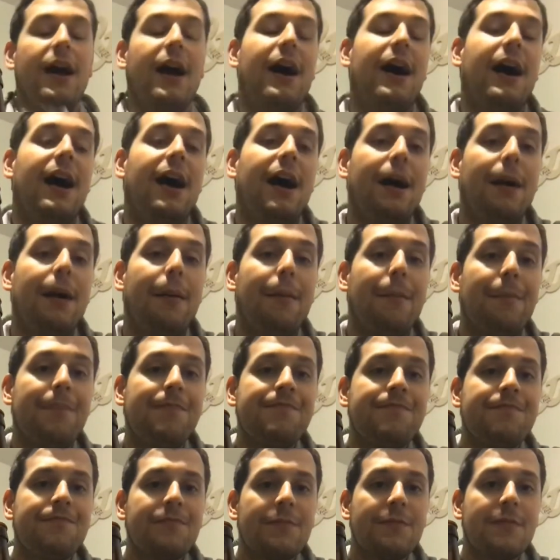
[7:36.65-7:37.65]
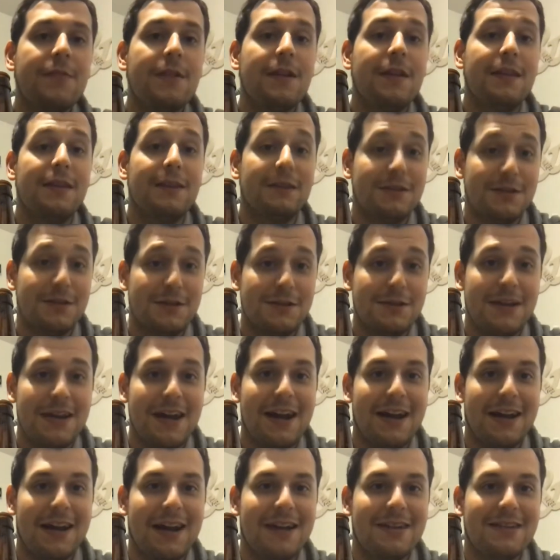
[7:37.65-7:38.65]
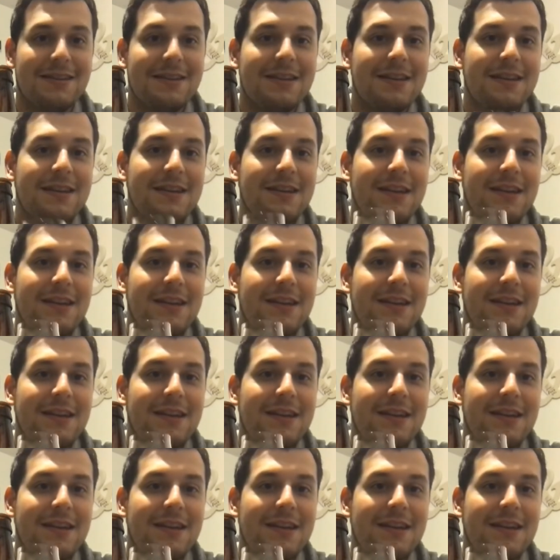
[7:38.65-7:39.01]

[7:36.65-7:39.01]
Um, this is Dan, guys.